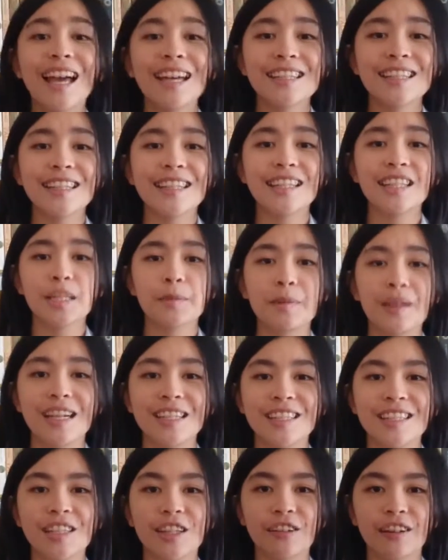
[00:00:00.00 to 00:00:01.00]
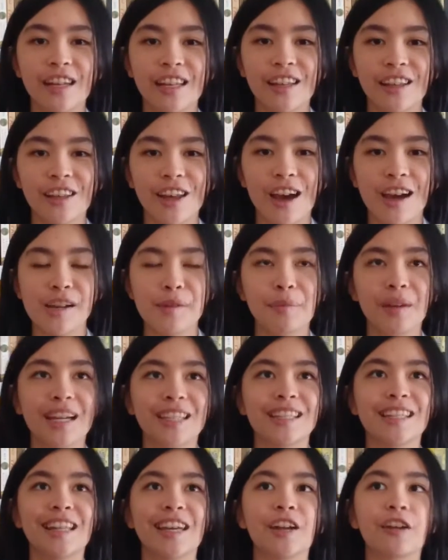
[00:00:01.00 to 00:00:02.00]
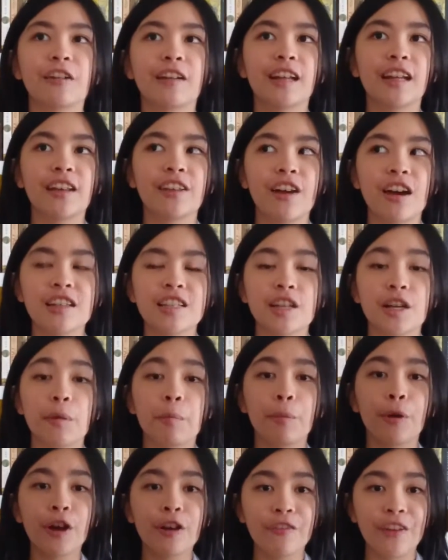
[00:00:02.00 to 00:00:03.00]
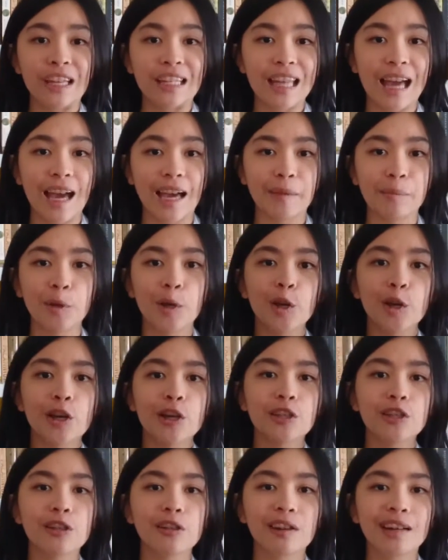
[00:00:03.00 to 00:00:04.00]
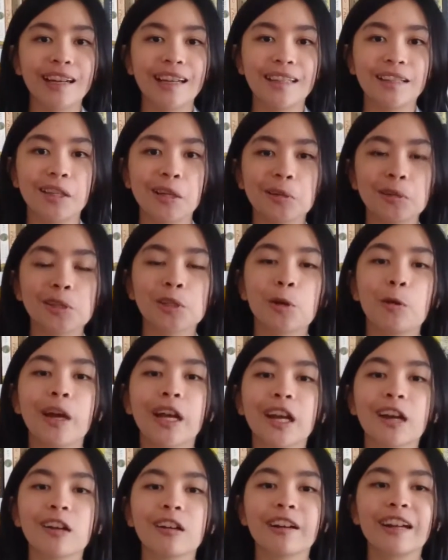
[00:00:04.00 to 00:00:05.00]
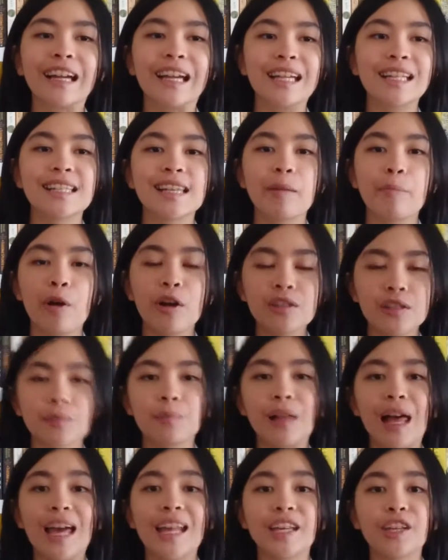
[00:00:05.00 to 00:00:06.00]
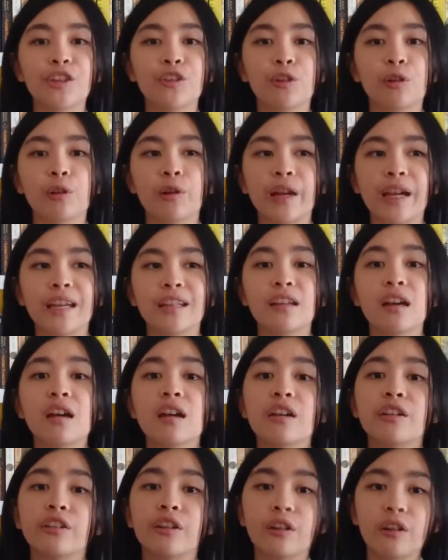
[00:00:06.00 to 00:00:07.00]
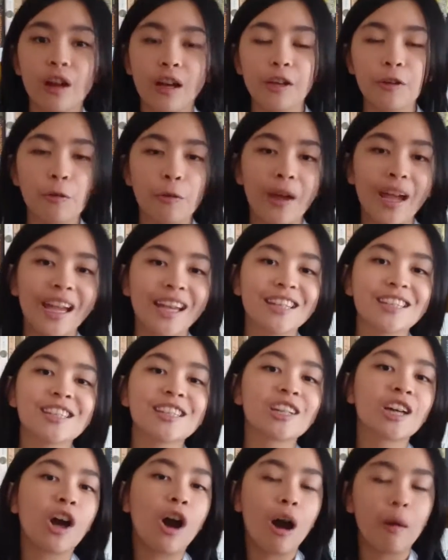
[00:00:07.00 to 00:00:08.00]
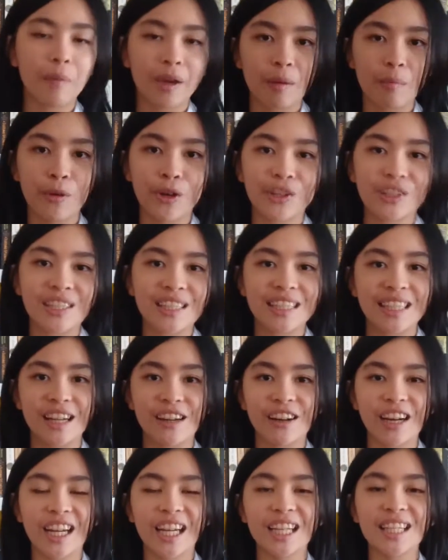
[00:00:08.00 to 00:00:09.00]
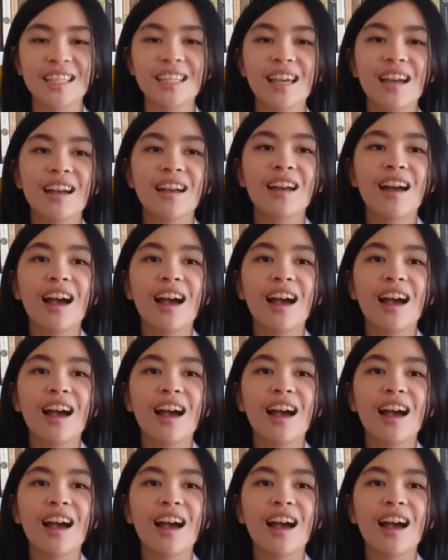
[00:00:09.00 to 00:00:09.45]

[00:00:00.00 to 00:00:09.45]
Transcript: lastly, just because it's a readathon and because I think a readathon is the perfect time to read those quicker reads, I'm also planning to read the Runaways comic book series,